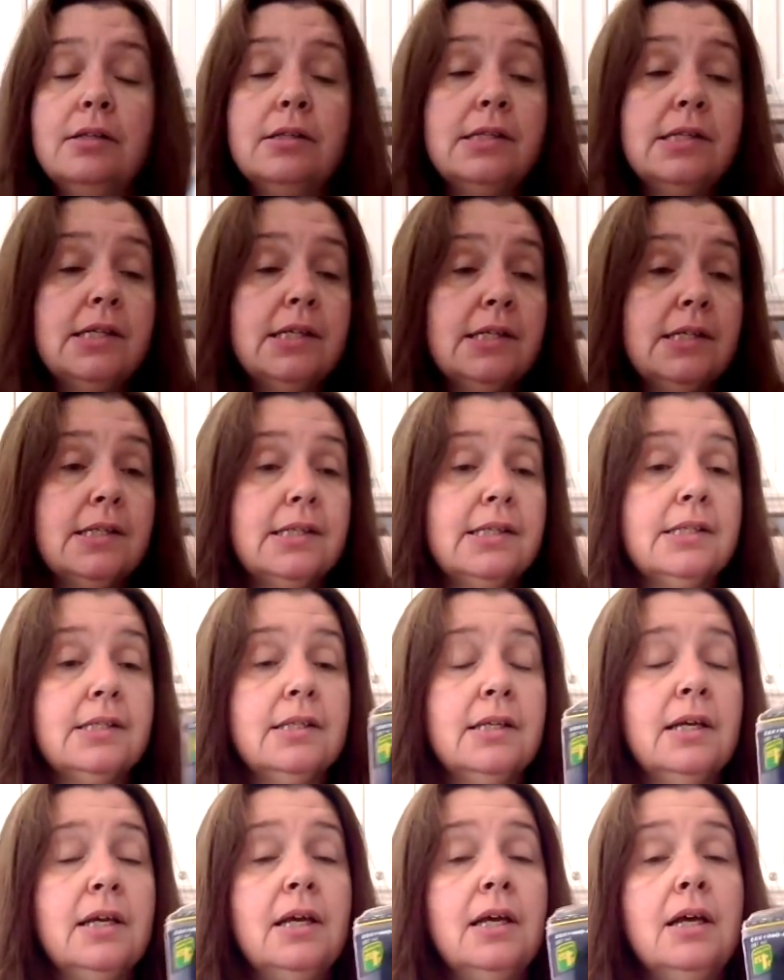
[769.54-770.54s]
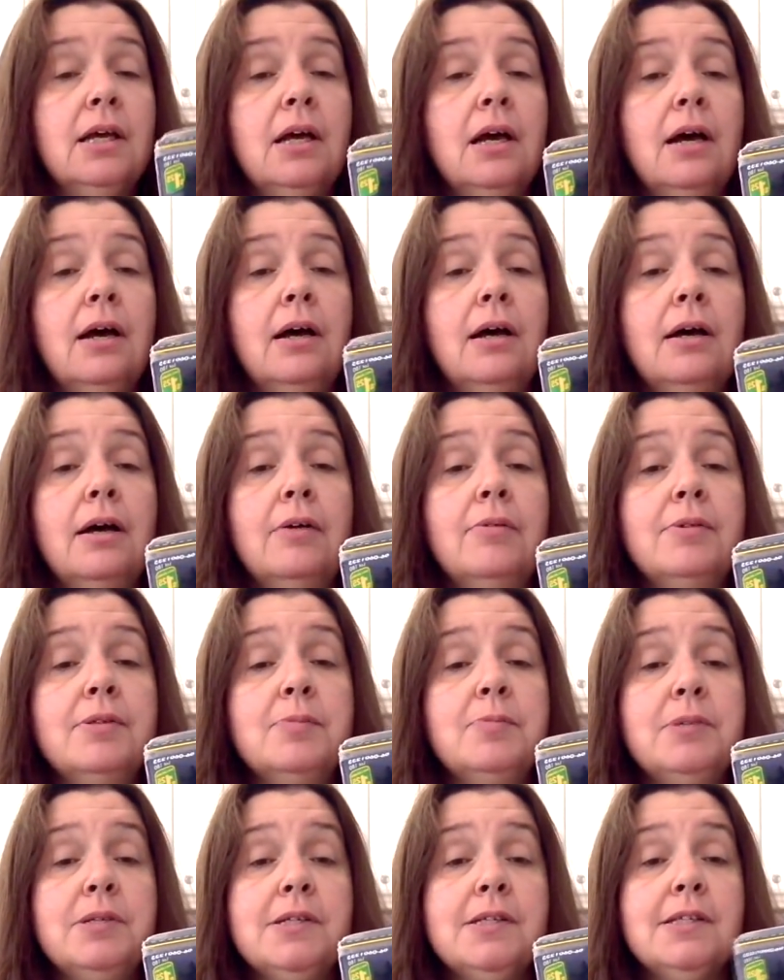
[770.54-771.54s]
This I
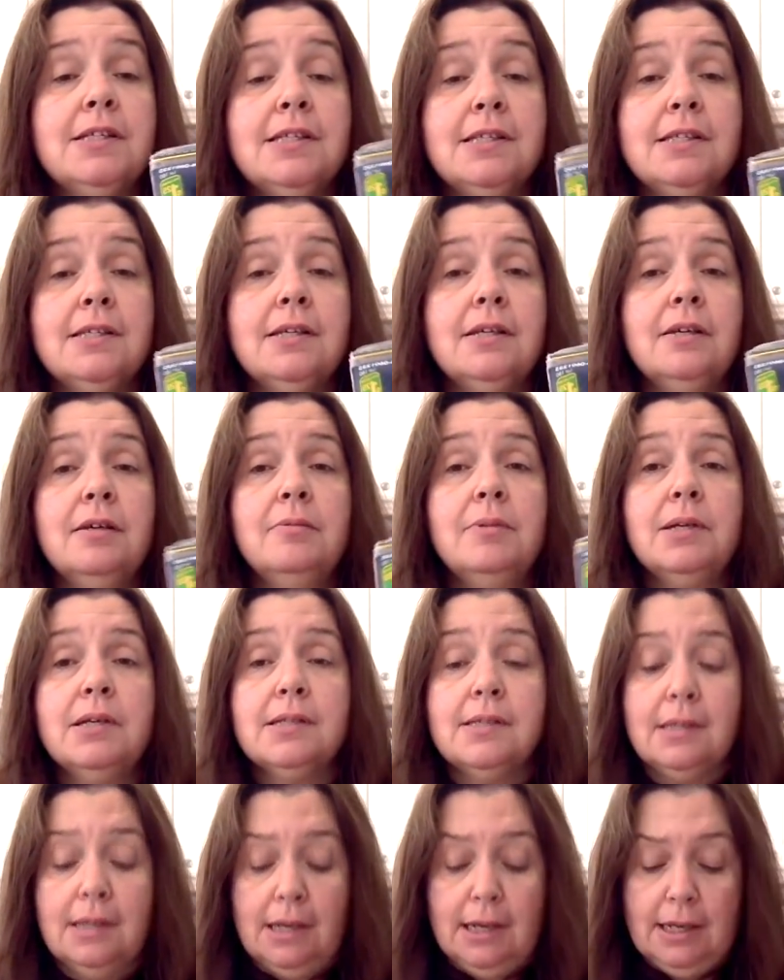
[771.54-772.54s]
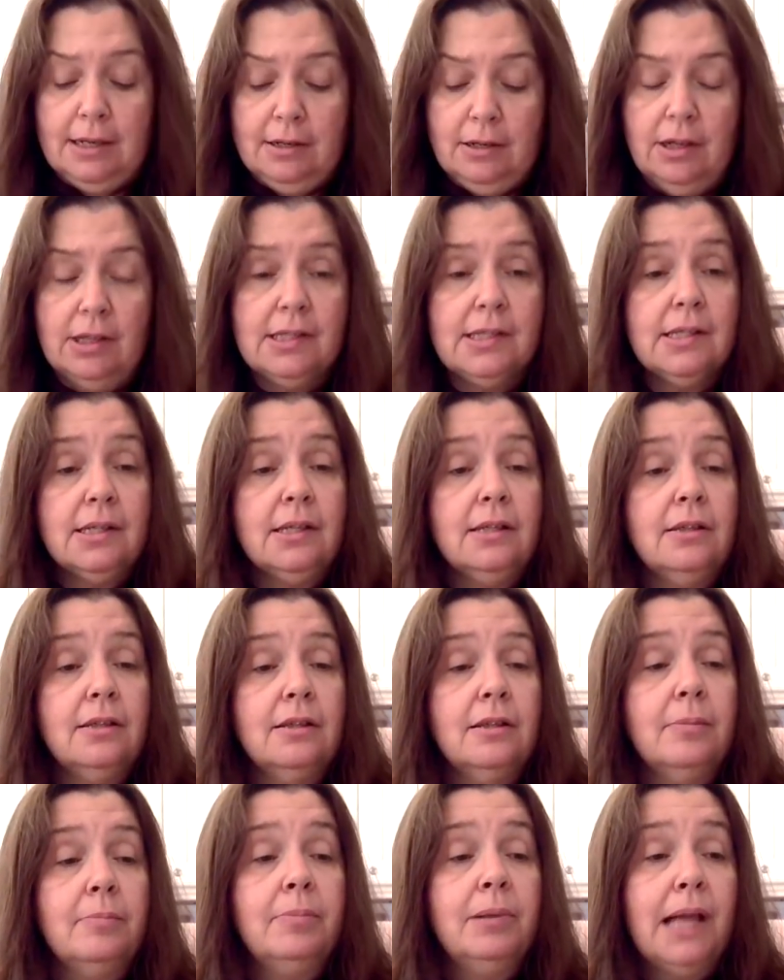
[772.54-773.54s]
was pleased to see because I had not
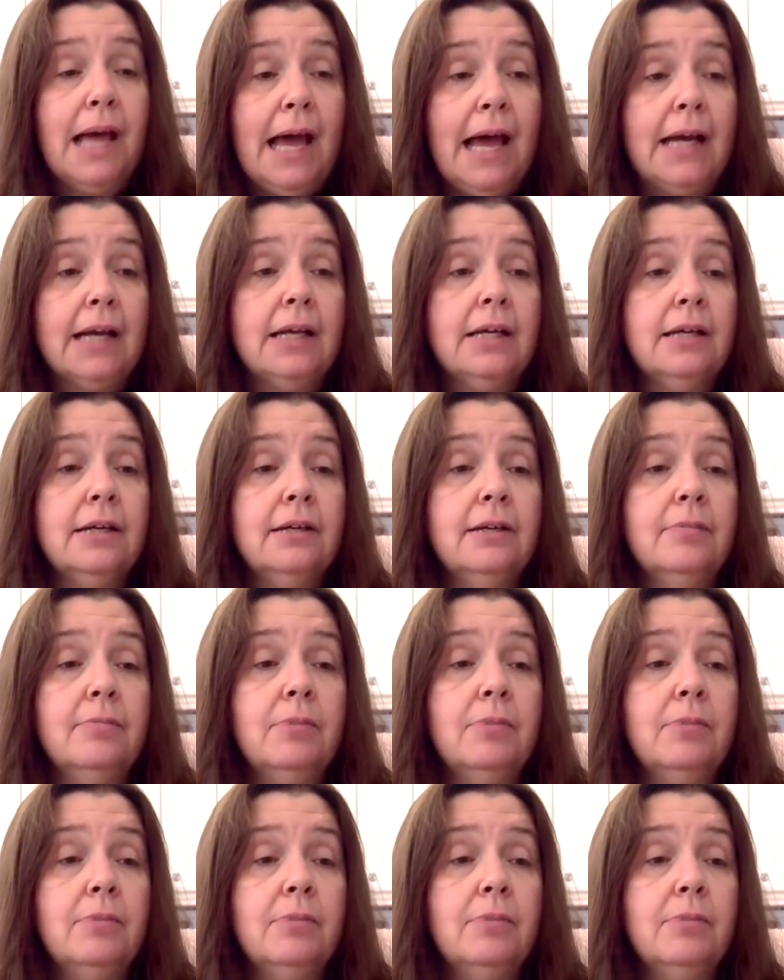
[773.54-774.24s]
seen the black